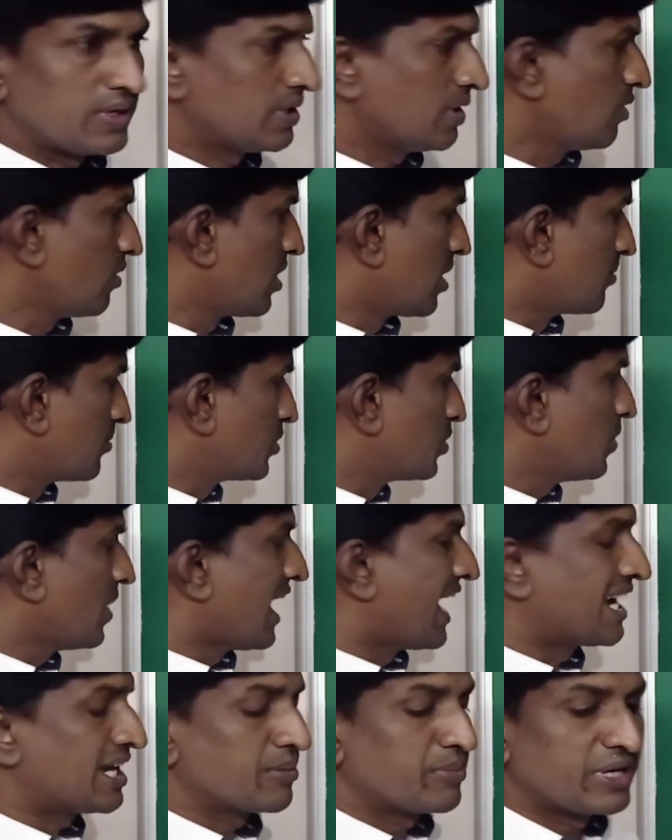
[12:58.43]
Now come to
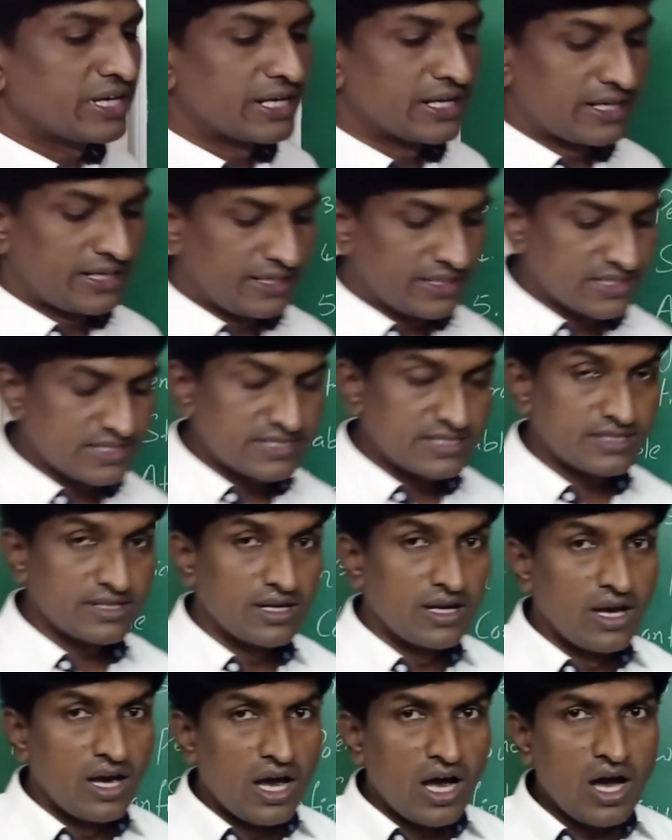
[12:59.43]
atomic radius.
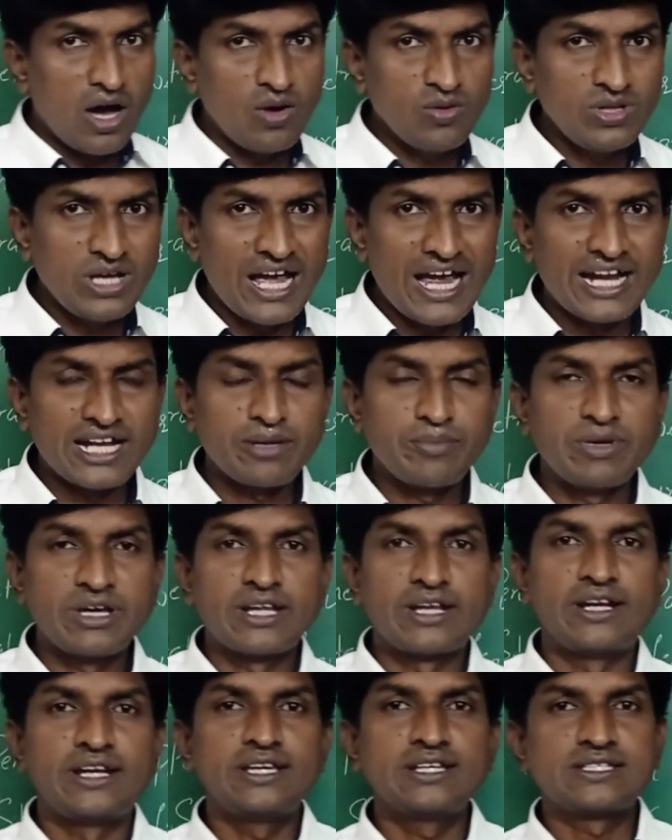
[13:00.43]
How the
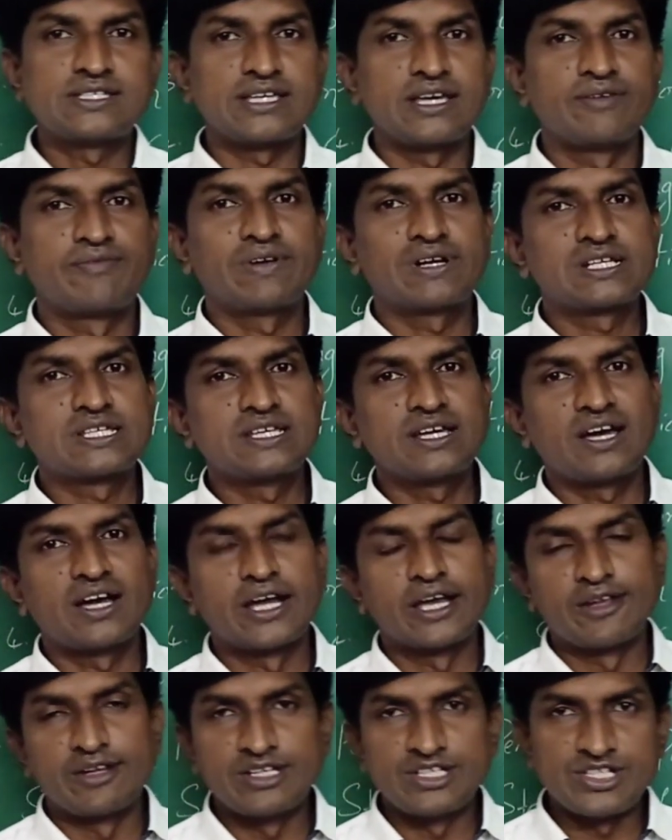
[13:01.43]
atomic radius affects the
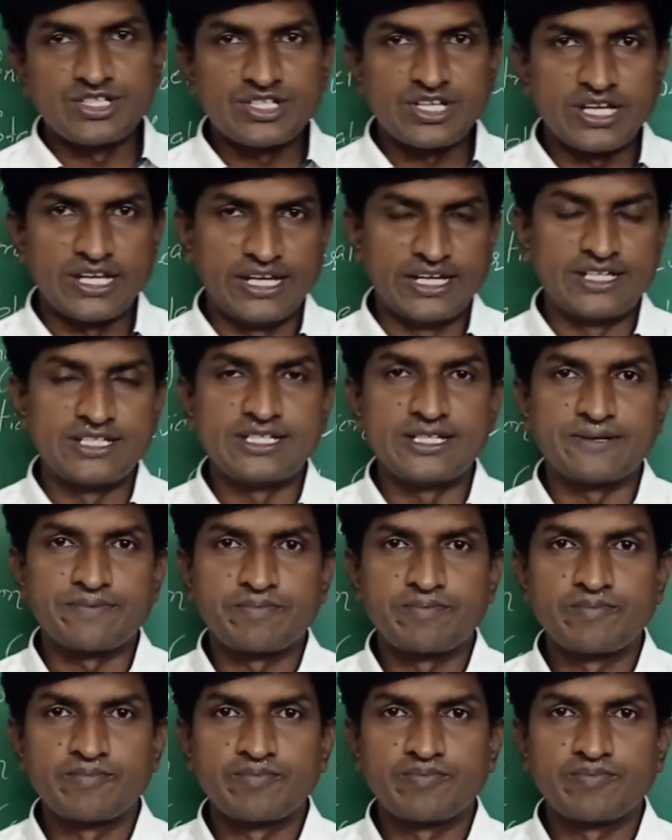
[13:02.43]
ionization energy?